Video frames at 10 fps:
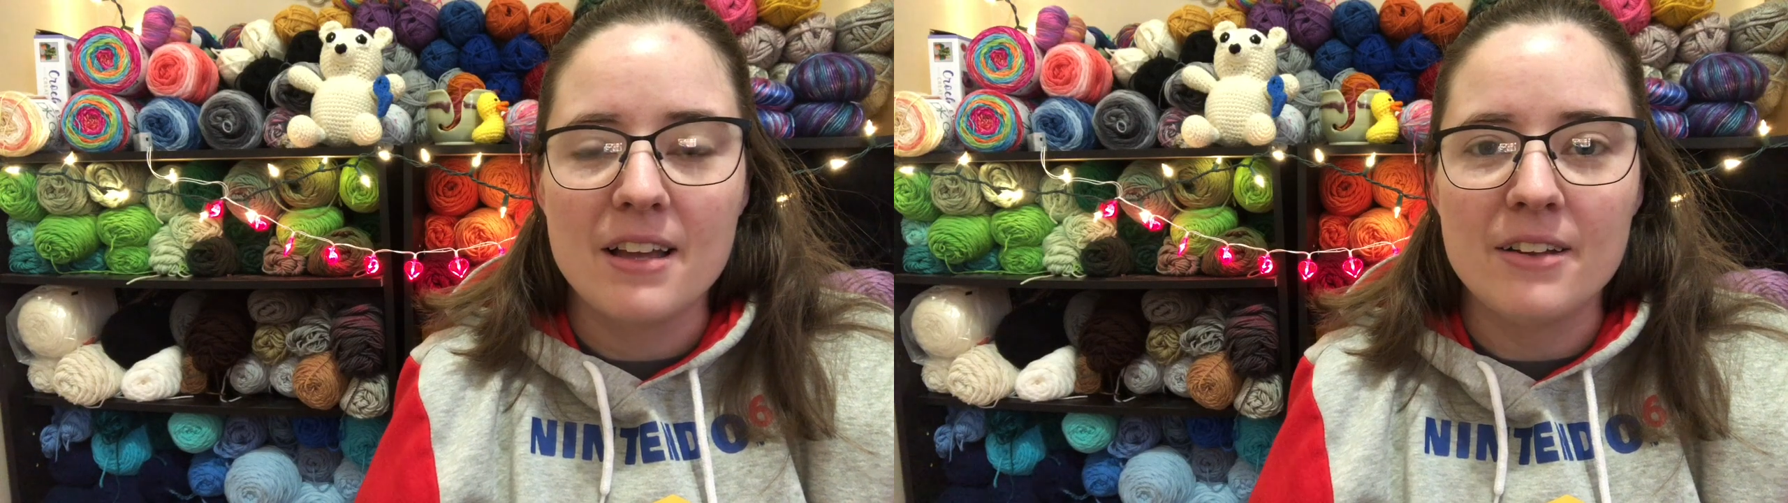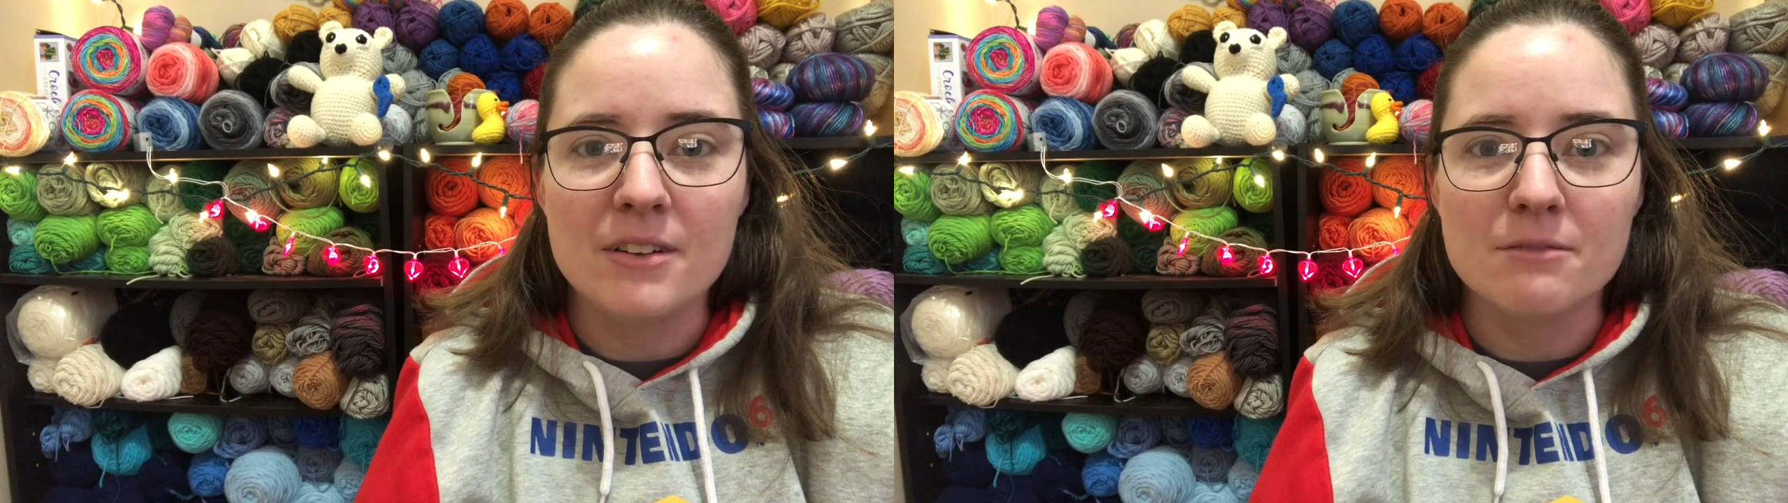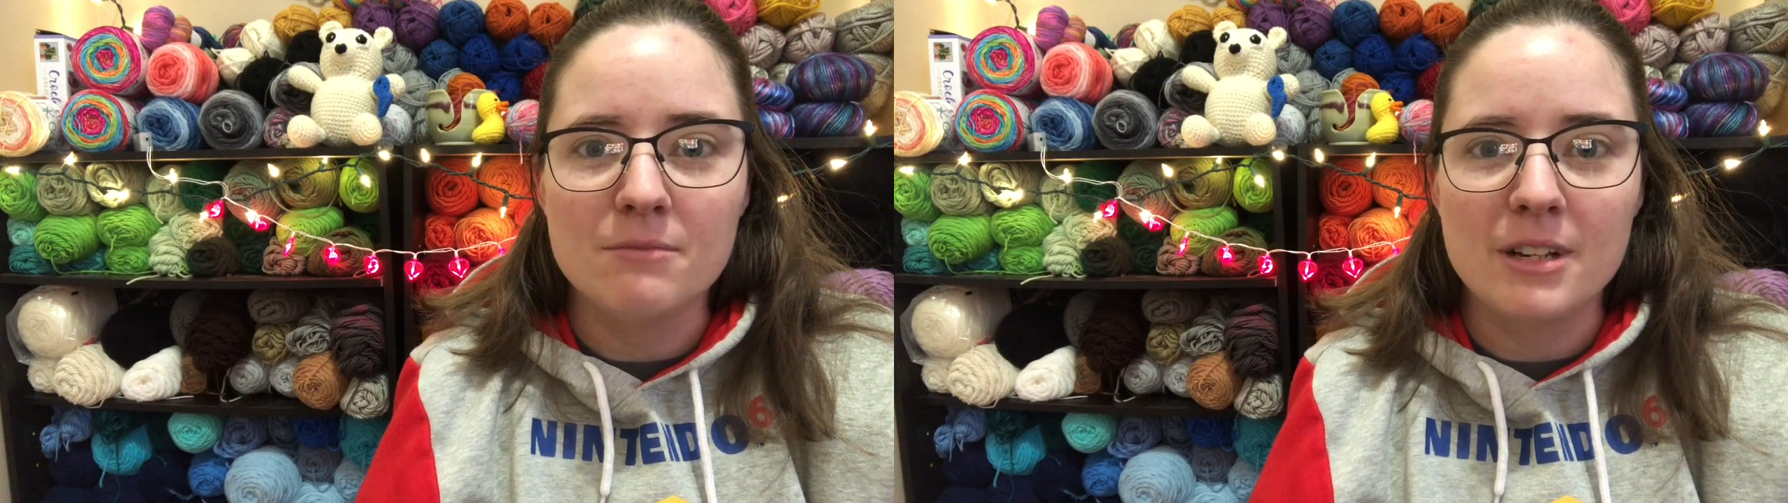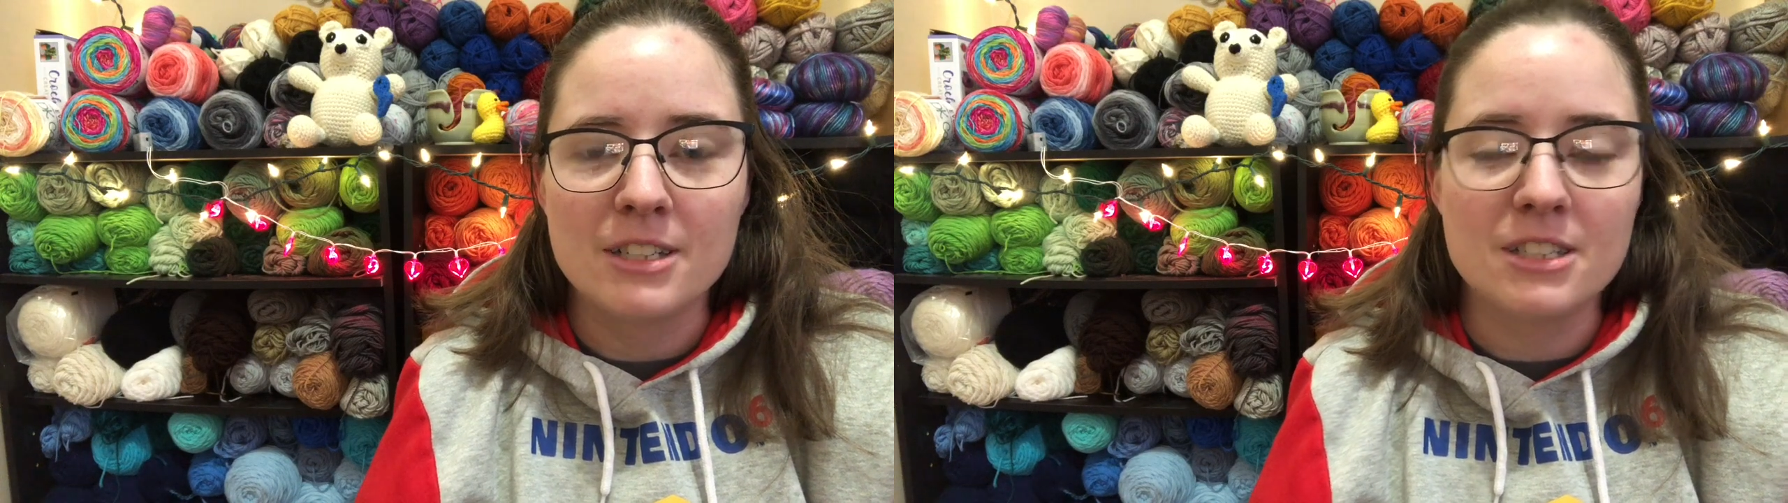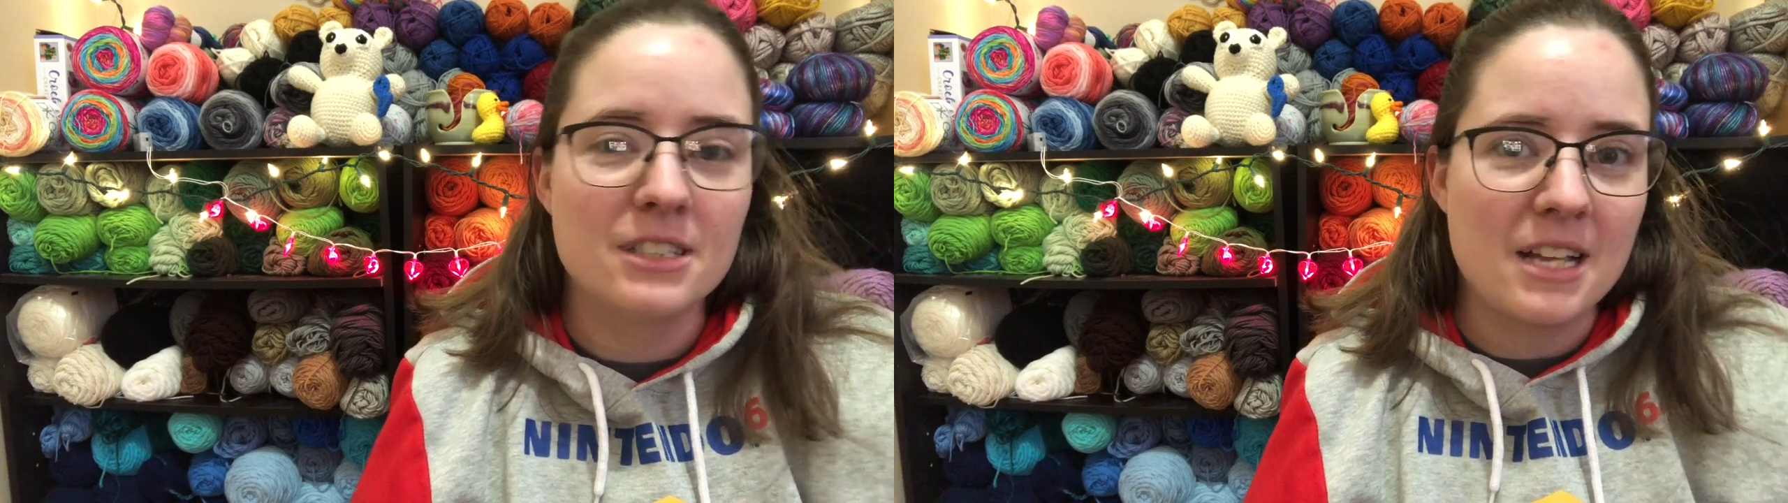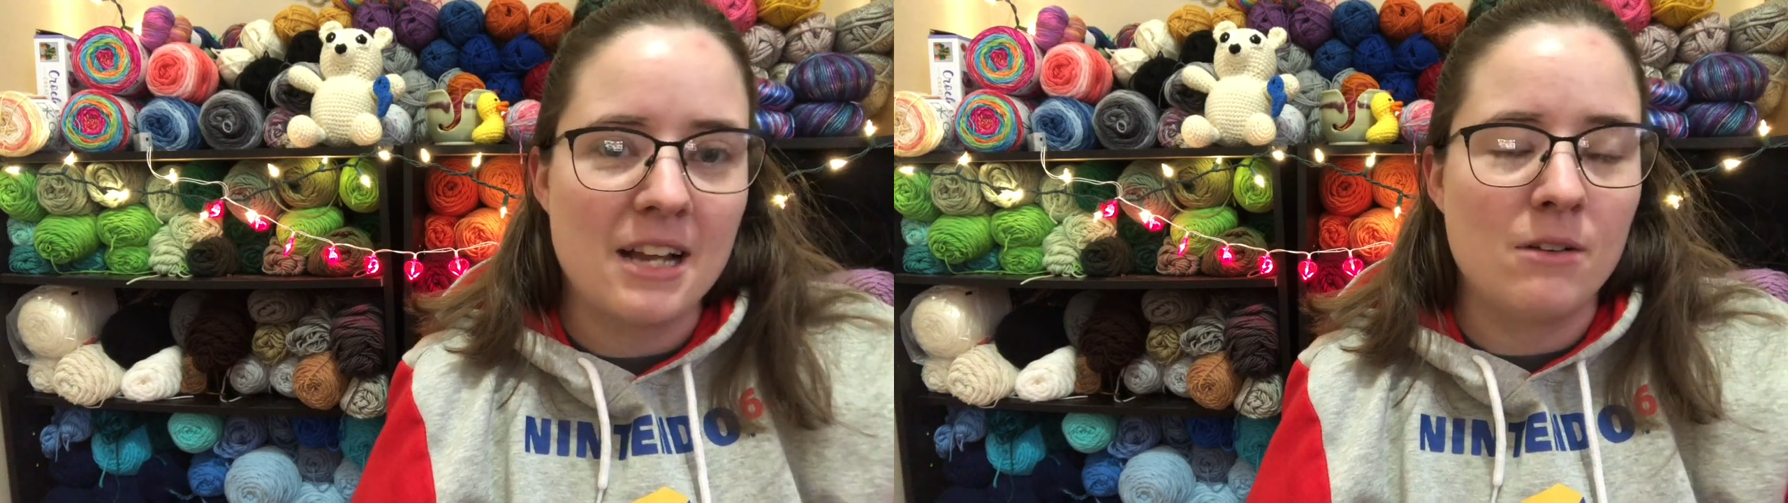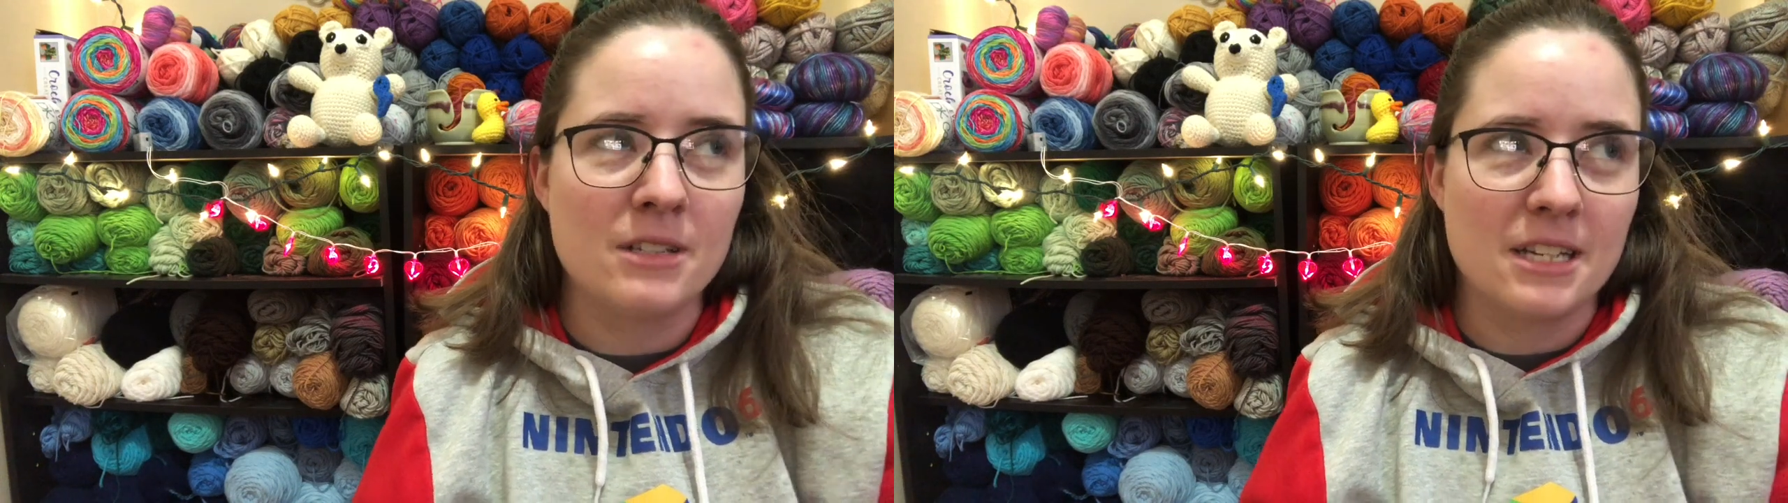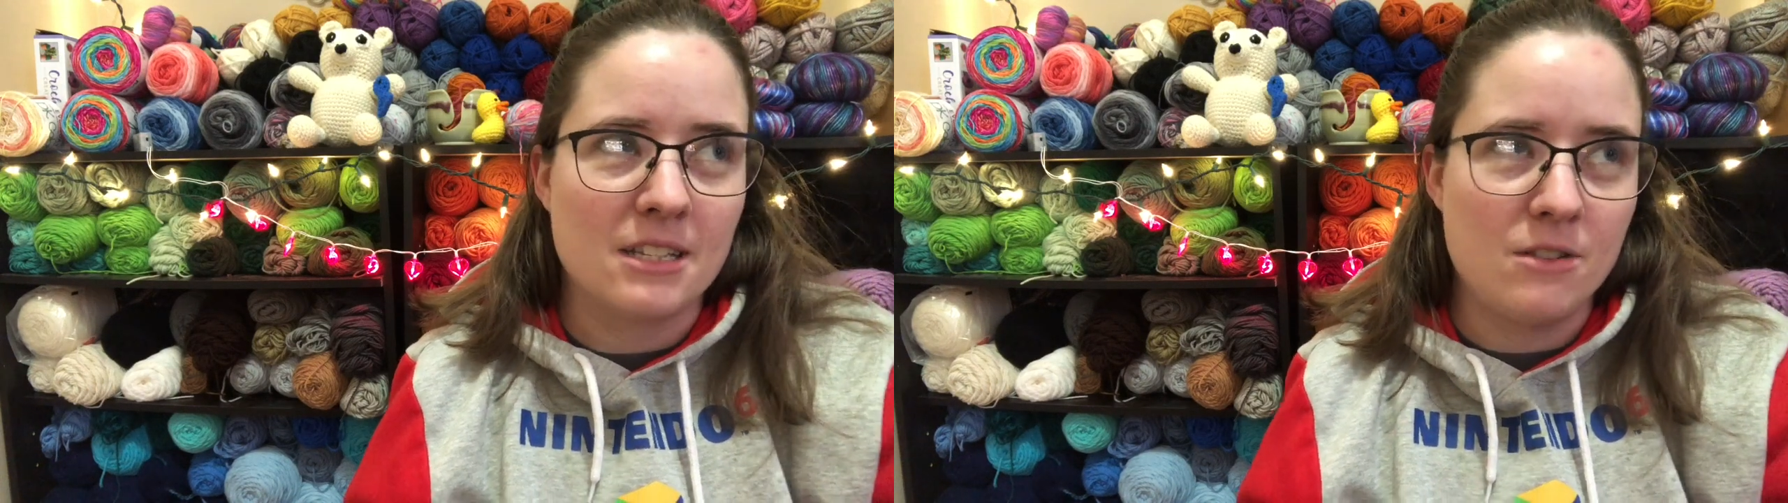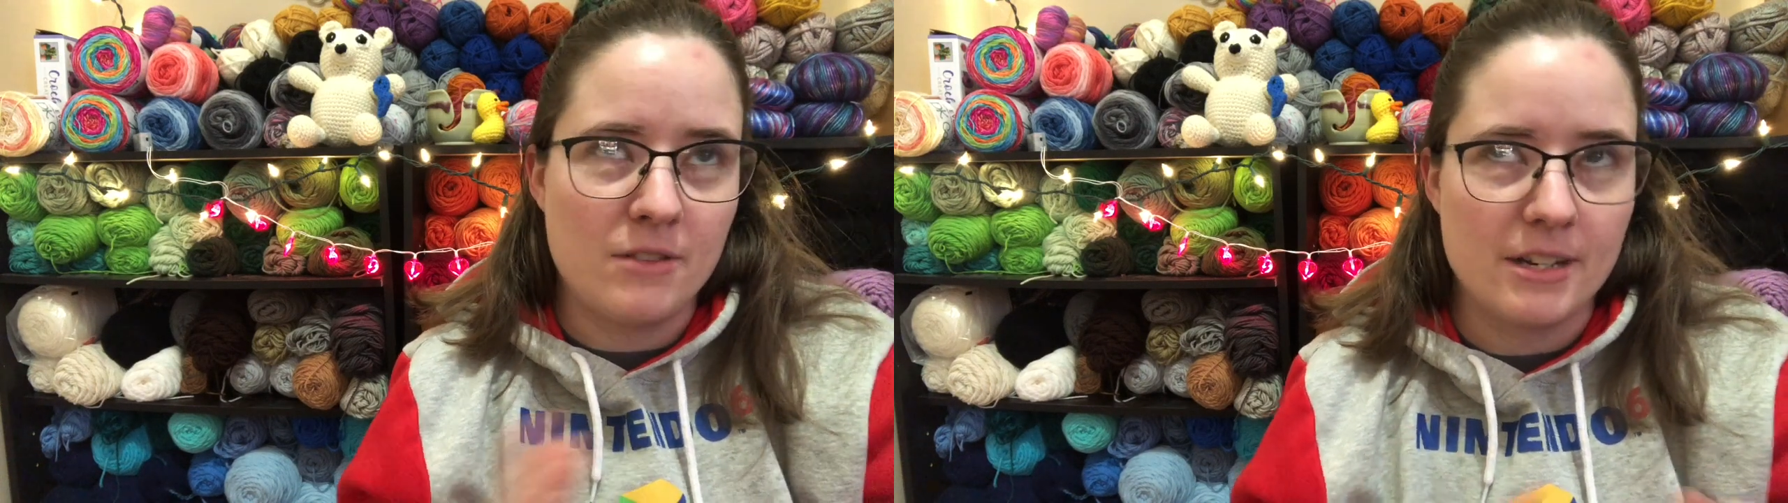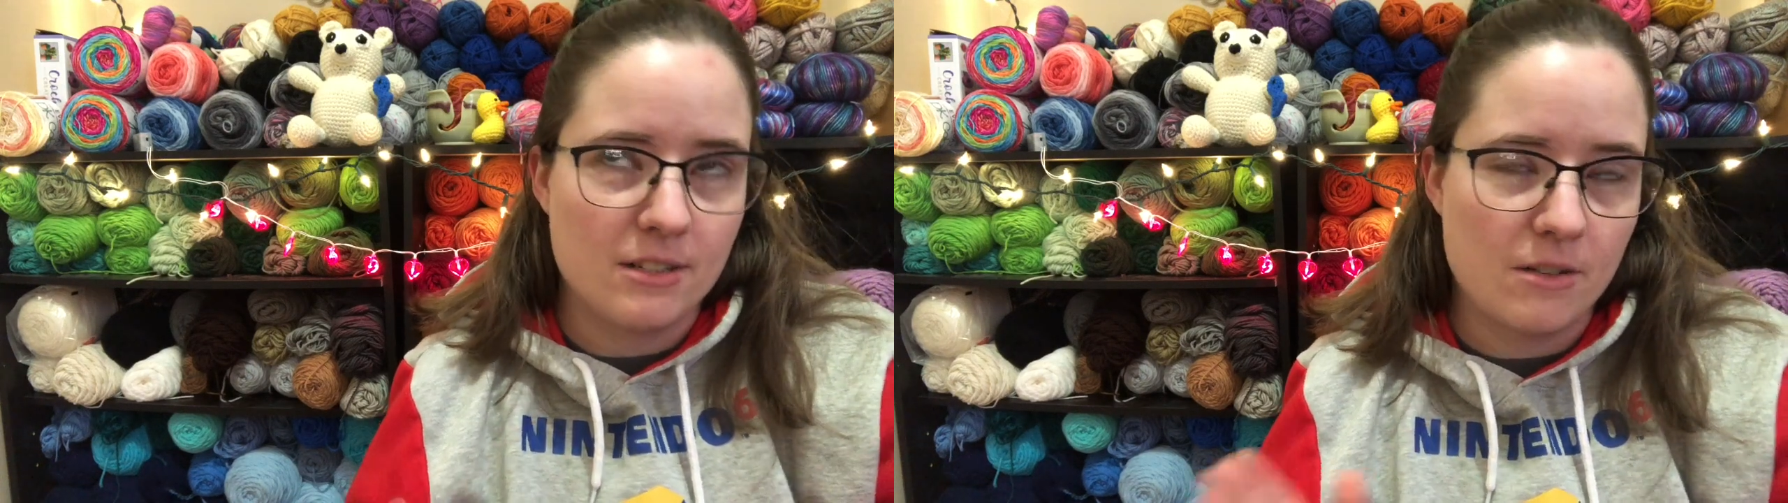you know, I just, I always like to do
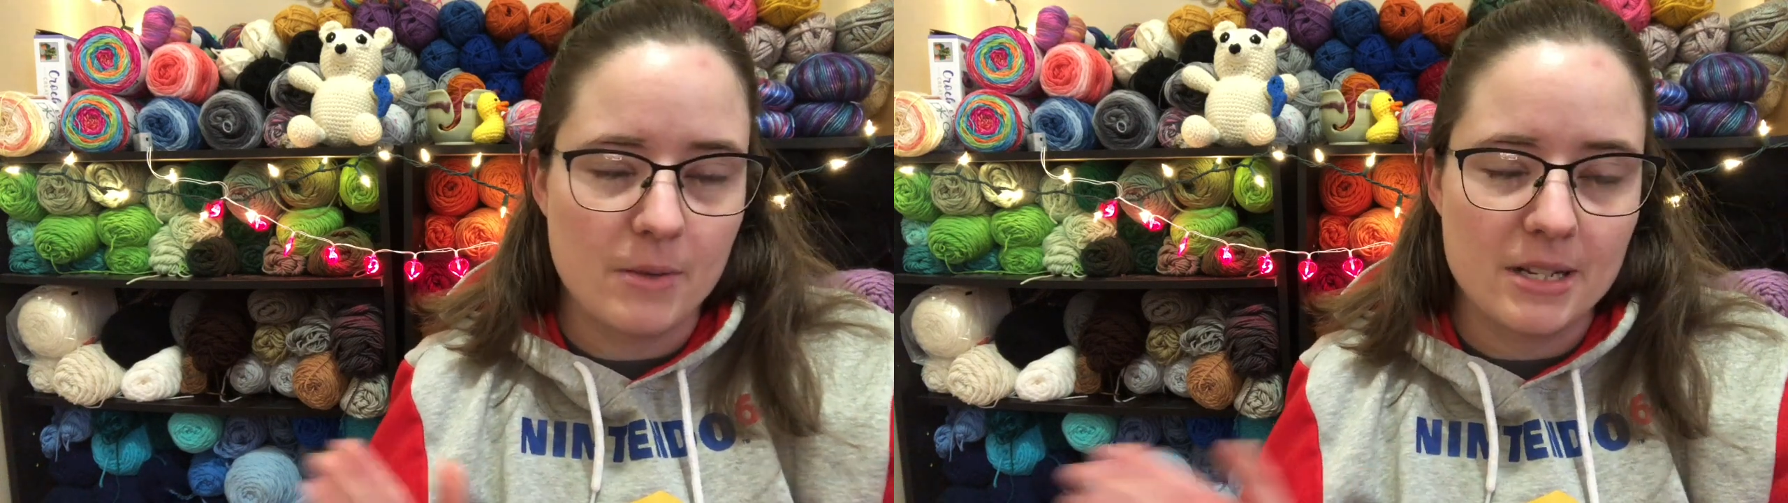things a certain way,